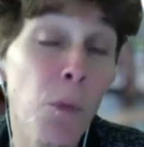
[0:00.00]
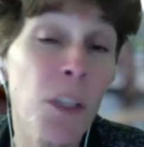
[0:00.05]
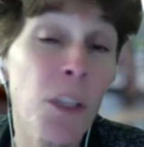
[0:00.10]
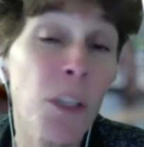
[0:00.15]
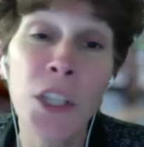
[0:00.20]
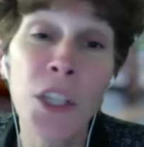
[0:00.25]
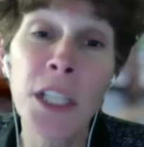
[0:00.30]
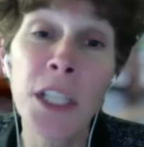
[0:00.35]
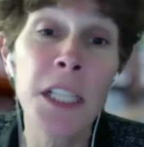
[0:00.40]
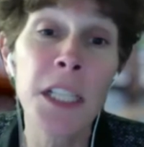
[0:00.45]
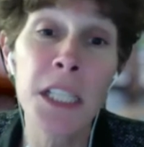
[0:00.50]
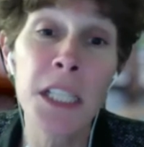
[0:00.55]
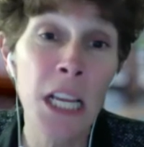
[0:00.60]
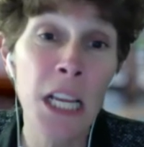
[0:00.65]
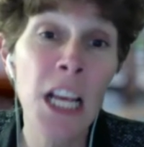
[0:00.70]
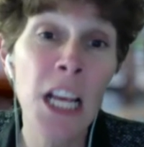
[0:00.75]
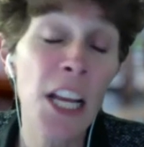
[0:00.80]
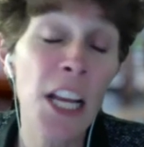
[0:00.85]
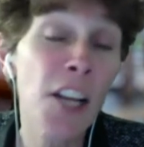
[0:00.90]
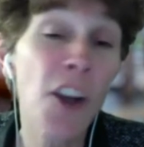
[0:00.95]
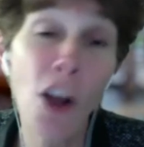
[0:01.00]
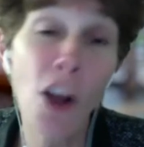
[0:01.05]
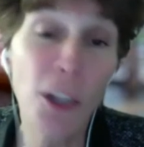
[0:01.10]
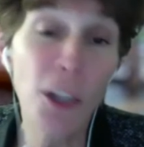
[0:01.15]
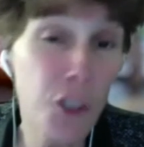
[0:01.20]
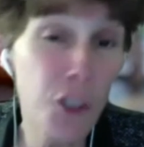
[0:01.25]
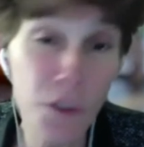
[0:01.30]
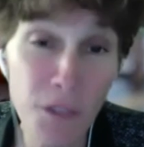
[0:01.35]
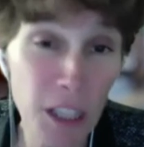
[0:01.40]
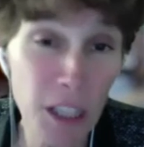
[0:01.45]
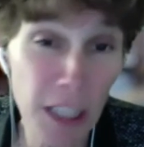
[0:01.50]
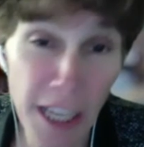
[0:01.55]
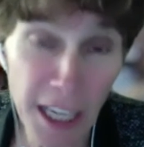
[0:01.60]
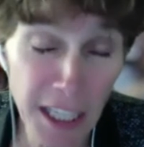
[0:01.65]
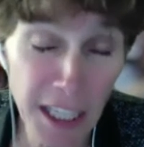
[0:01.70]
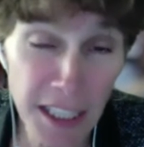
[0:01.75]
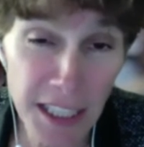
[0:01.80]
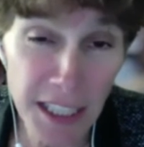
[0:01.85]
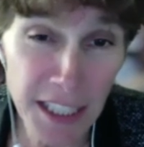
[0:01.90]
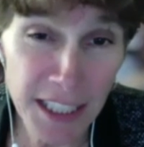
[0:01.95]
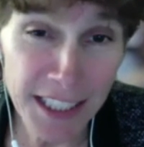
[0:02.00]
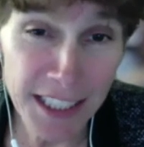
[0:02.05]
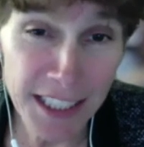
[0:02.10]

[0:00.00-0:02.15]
which is knowledge of the land.